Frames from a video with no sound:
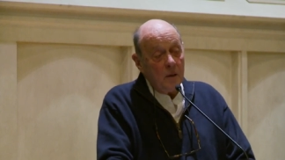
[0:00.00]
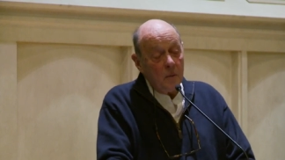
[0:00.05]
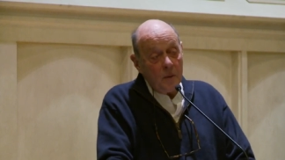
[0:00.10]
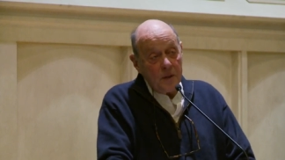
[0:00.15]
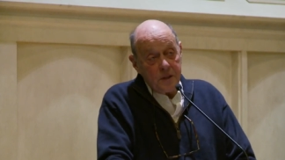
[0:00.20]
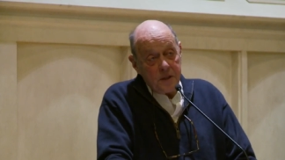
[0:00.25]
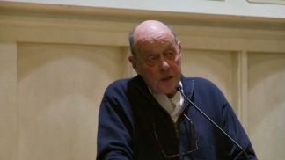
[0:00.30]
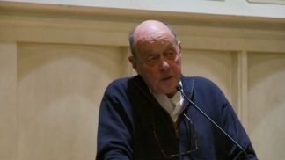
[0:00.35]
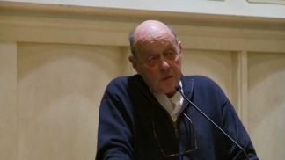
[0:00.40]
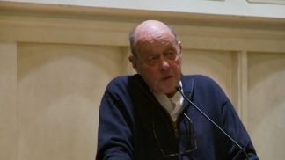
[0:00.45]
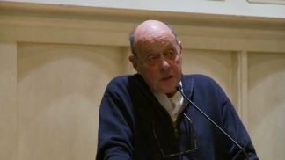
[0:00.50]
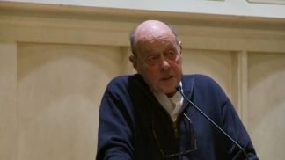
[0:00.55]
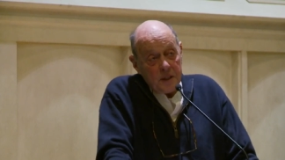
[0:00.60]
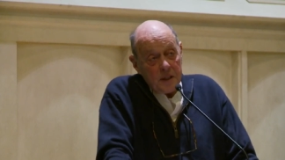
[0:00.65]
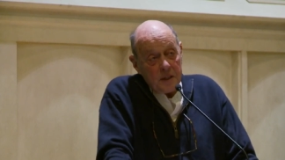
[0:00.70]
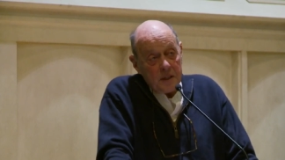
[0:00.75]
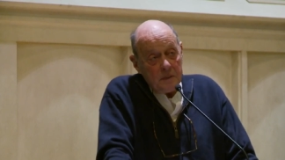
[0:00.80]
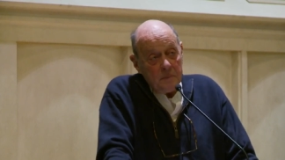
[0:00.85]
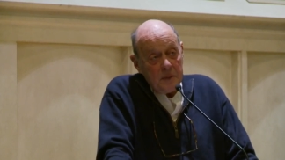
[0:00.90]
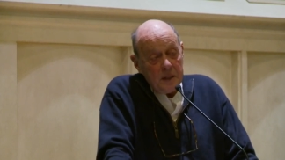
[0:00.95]
what's
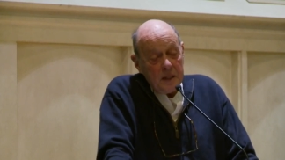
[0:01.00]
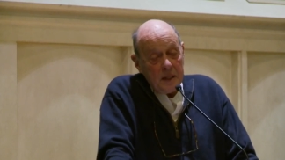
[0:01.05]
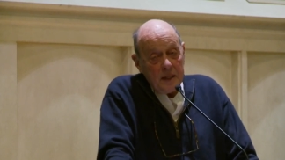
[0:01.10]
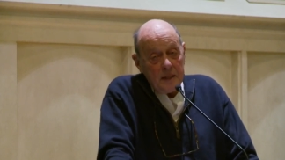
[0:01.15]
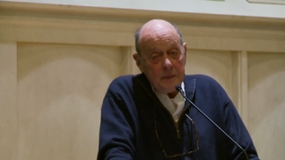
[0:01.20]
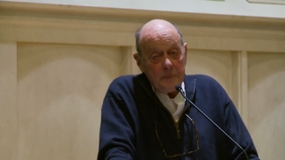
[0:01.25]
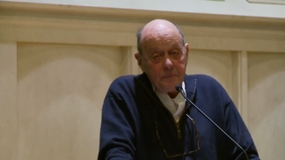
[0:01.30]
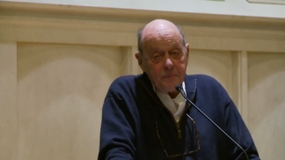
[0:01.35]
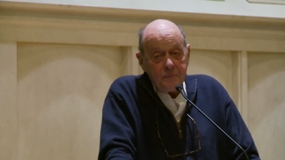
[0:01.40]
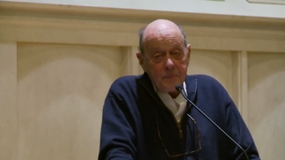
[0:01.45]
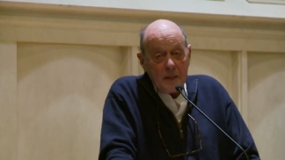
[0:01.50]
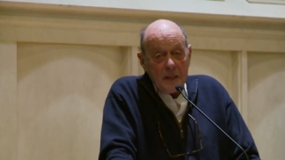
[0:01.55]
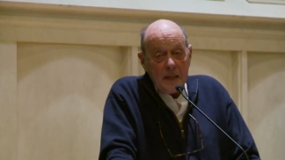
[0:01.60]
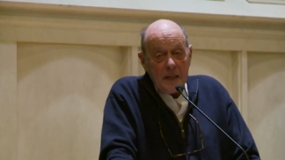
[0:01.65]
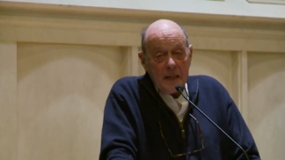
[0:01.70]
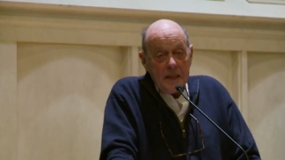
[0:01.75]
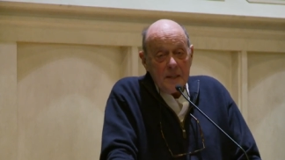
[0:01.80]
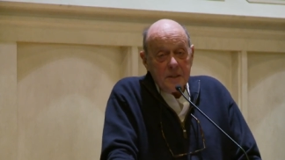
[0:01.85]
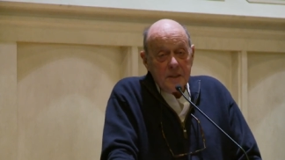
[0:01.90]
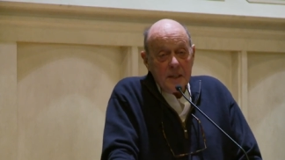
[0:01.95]
interesting to me
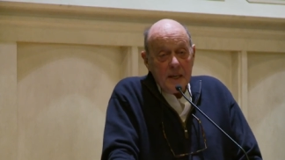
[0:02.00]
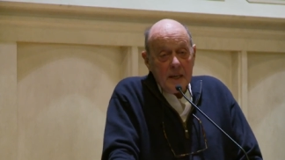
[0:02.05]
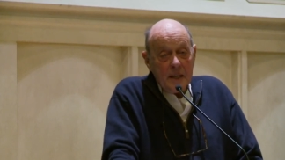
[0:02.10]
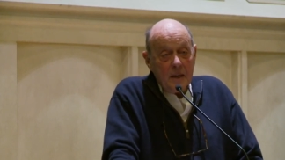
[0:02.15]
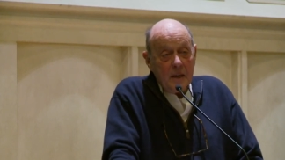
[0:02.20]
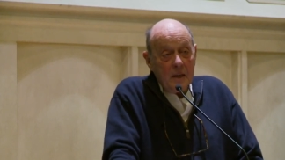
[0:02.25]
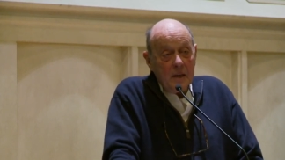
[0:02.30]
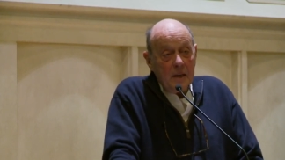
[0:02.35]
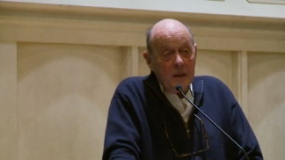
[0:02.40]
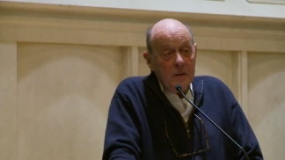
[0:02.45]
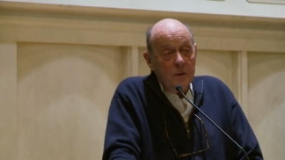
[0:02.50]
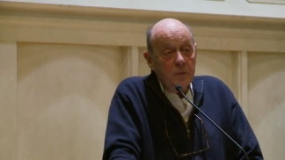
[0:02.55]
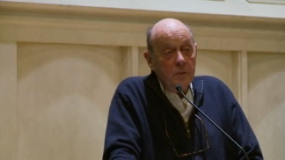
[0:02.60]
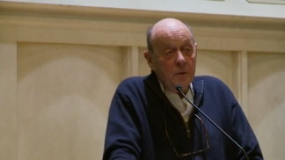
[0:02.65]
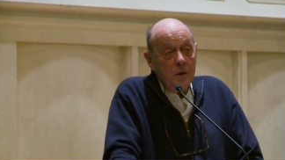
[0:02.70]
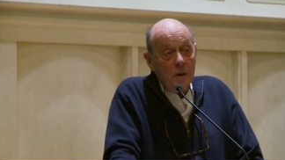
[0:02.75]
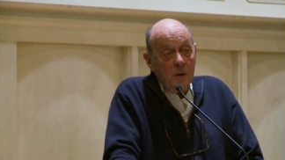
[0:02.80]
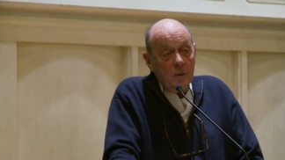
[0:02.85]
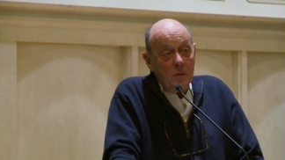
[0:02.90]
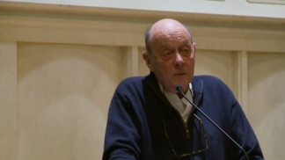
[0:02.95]
is that you
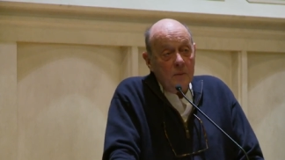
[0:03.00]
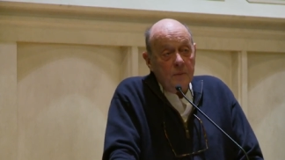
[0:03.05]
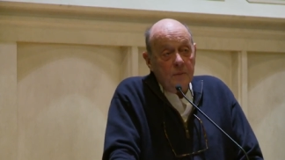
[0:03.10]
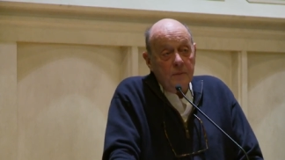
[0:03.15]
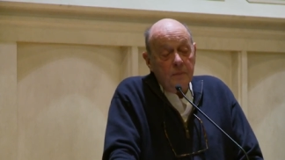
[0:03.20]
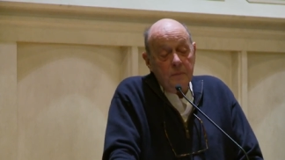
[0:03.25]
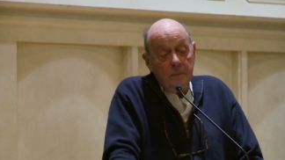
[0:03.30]
go,